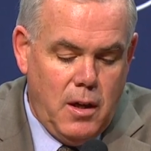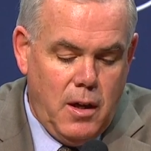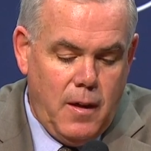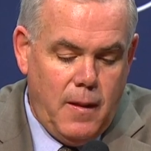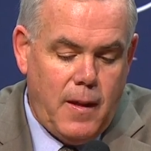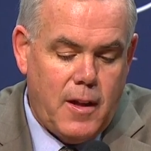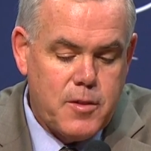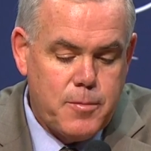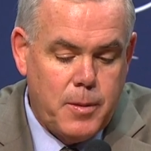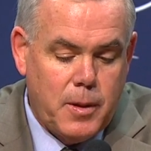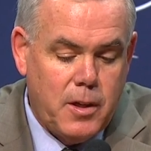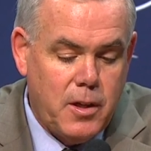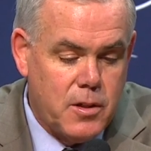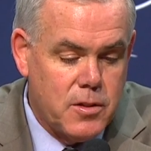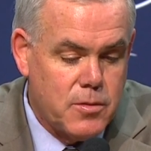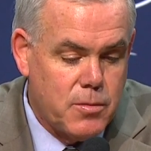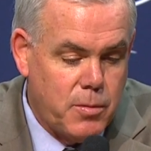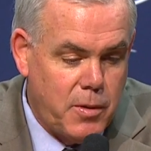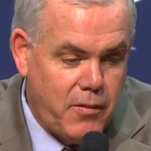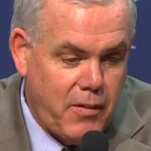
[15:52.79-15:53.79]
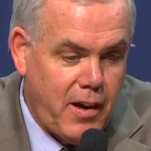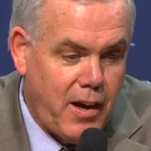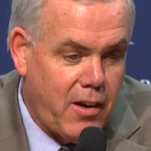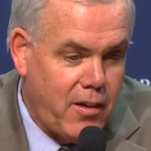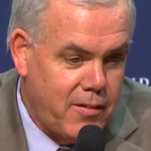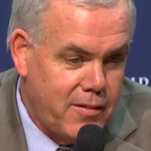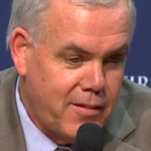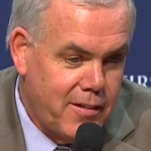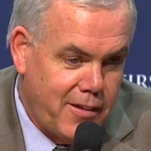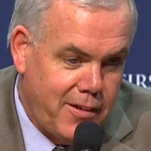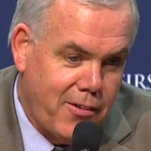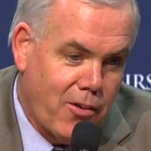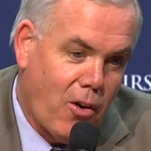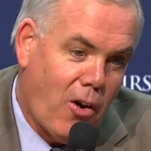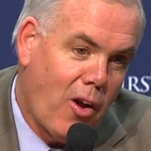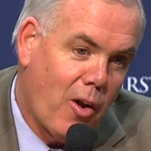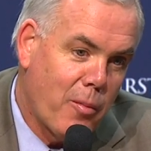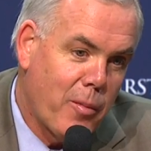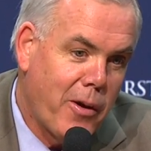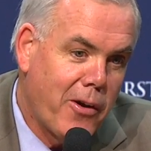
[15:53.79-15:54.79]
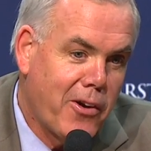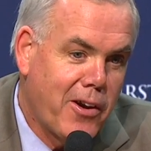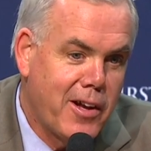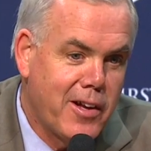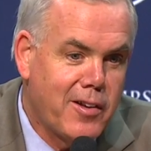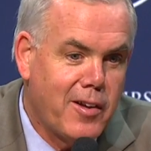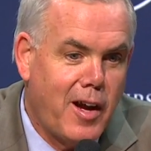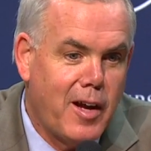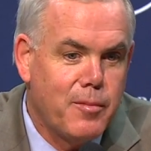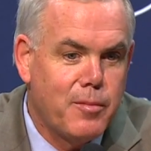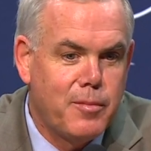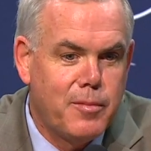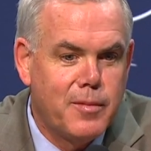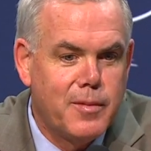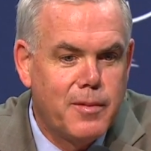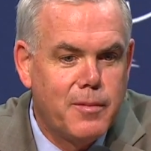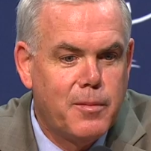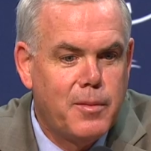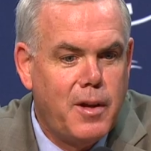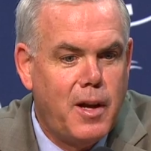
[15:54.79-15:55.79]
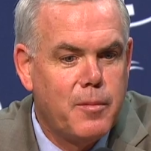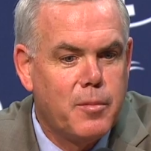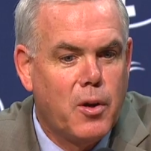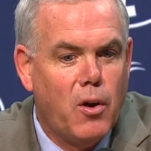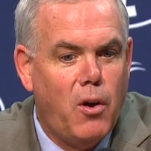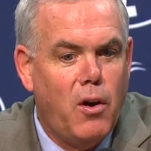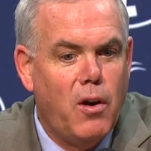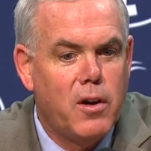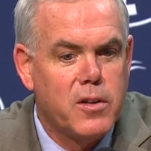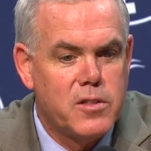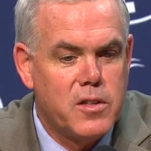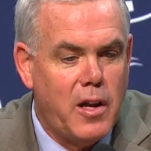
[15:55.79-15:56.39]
And that's because we've had, you know, all American type type guards.